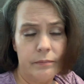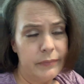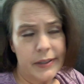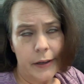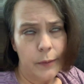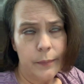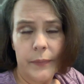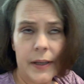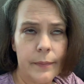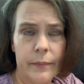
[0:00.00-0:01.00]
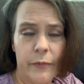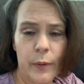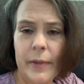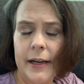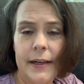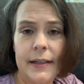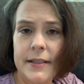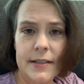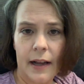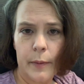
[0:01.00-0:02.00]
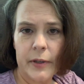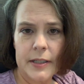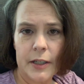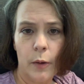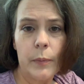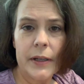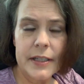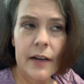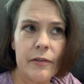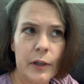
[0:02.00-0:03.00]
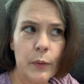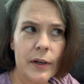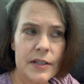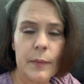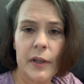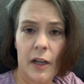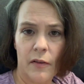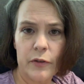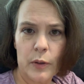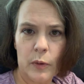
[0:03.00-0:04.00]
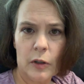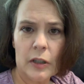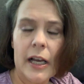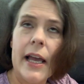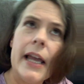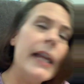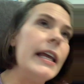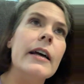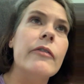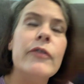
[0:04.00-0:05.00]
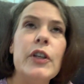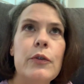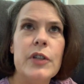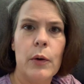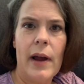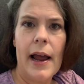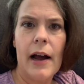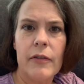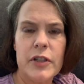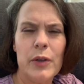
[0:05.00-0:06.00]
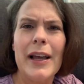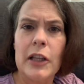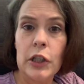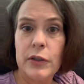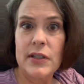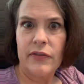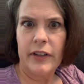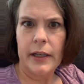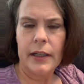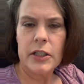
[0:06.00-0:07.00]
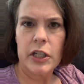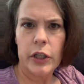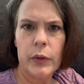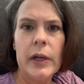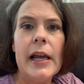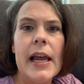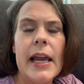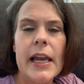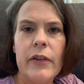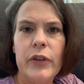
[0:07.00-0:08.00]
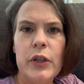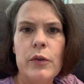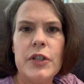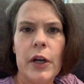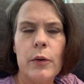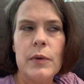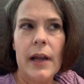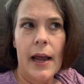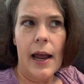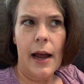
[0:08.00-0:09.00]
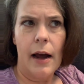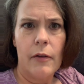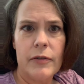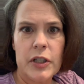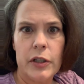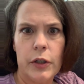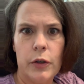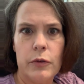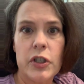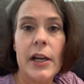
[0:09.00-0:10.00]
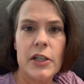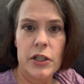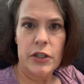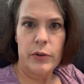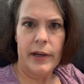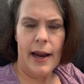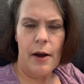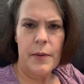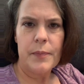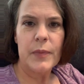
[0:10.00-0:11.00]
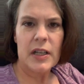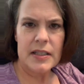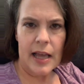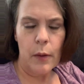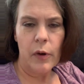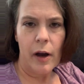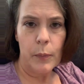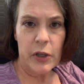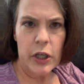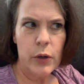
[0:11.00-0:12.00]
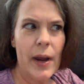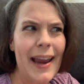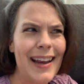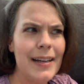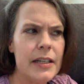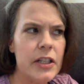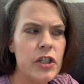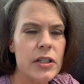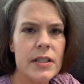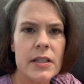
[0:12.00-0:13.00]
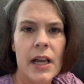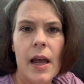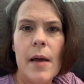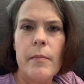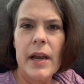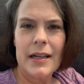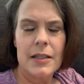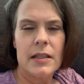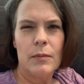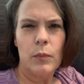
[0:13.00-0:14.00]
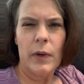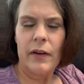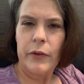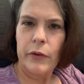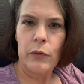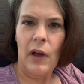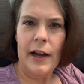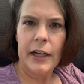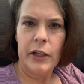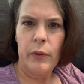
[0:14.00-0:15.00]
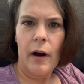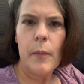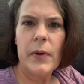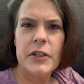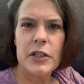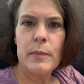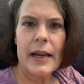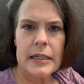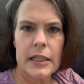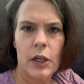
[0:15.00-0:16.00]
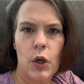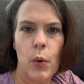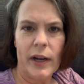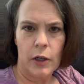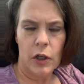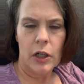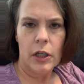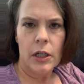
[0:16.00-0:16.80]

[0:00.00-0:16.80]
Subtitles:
So for me, it's not a big deal, but definitely wear something comfortable if you don't have to, and loose fitting too, if you don't have to change into a gown, because that will help you, and it's just makes, whenever they're lining you up, it just makes it quicker,